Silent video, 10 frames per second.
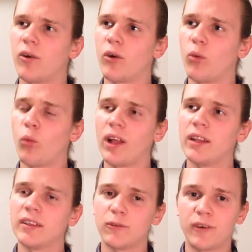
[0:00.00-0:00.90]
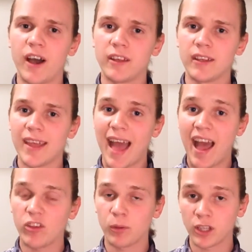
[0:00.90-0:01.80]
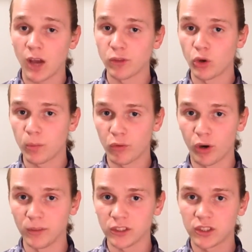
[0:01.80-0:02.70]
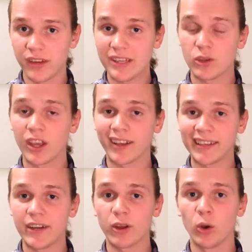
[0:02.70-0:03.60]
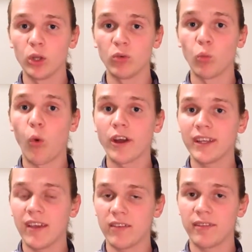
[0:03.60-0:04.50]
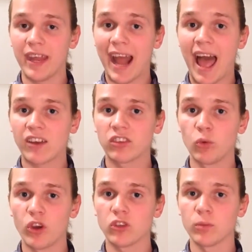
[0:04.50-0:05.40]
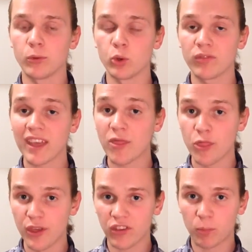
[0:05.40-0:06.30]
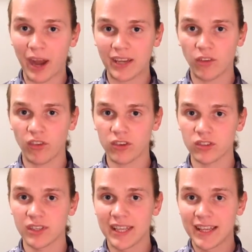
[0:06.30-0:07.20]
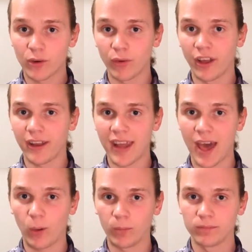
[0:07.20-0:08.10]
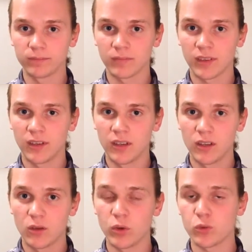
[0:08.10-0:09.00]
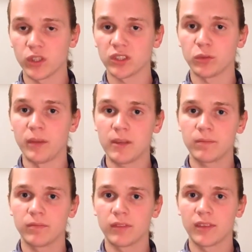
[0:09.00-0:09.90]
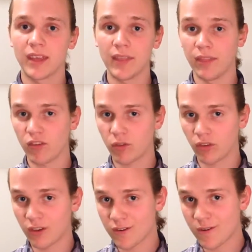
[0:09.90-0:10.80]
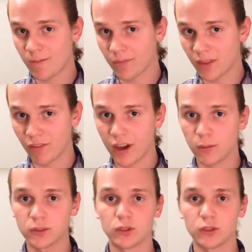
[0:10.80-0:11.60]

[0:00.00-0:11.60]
or well-defined aspect of your performance. You need a clear goal of what is it that I actually want to improve in this practice session right now, which was for me in this video